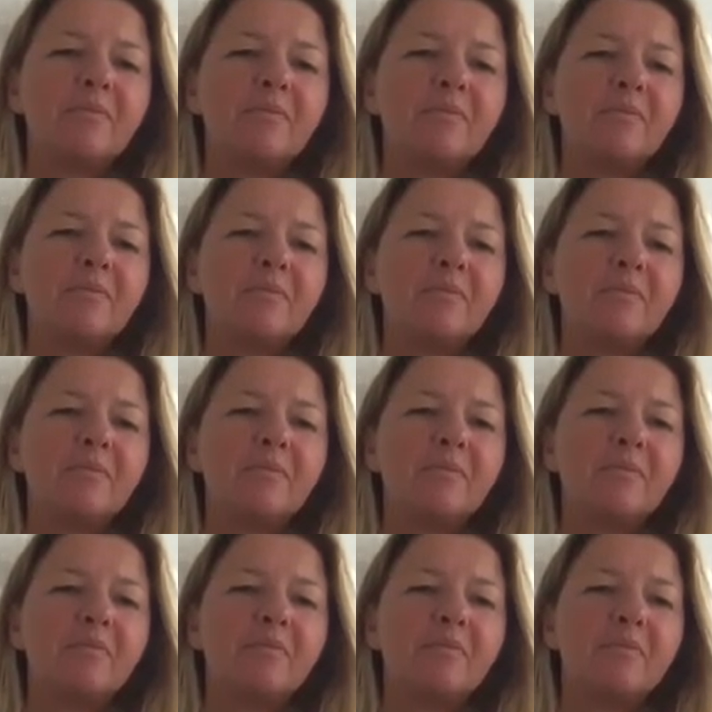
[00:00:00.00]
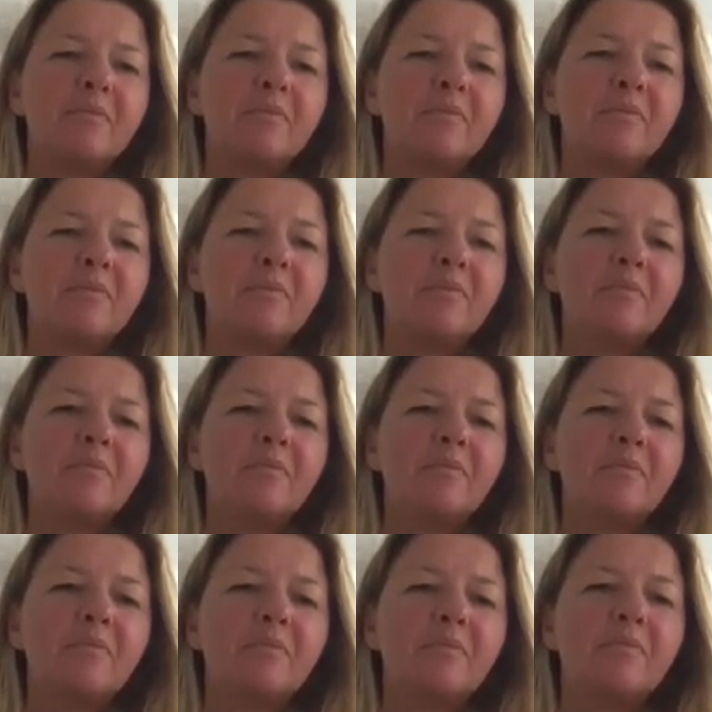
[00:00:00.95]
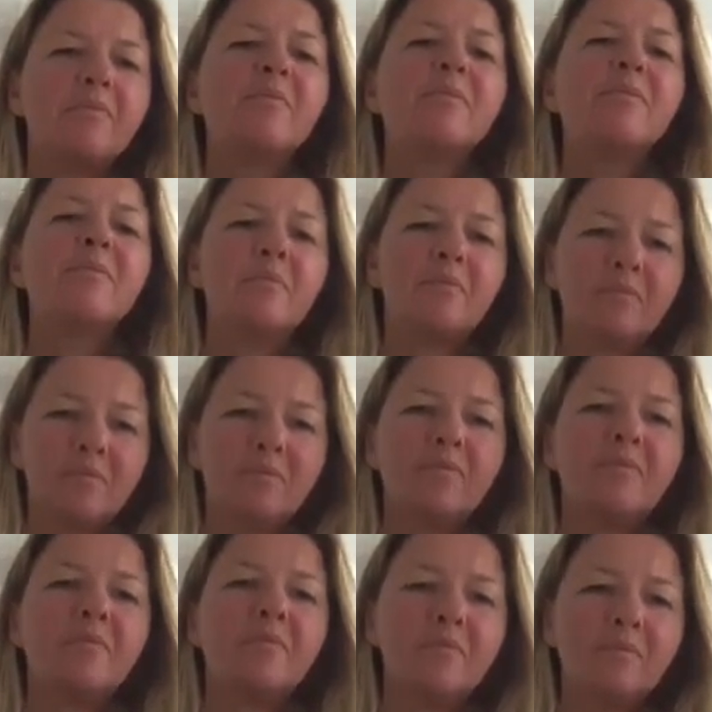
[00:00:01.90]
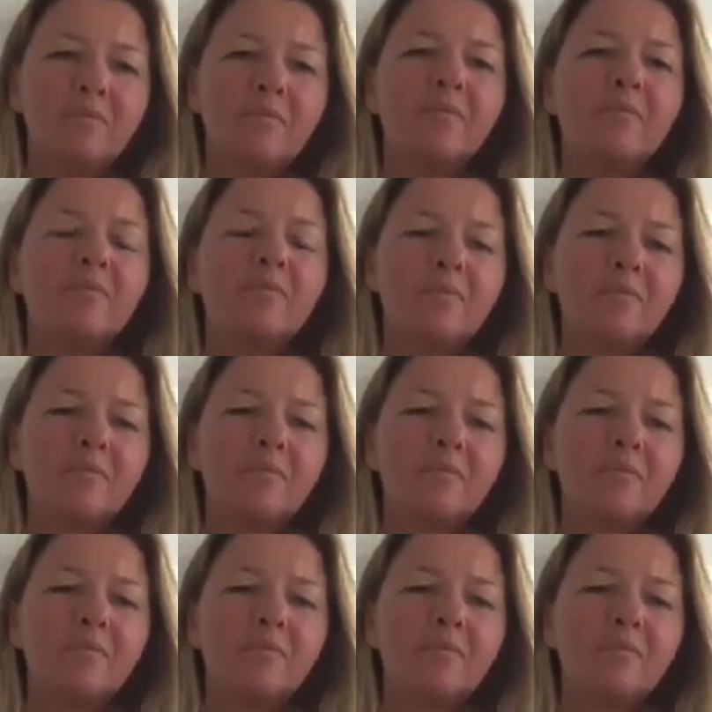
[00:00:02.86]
(silent)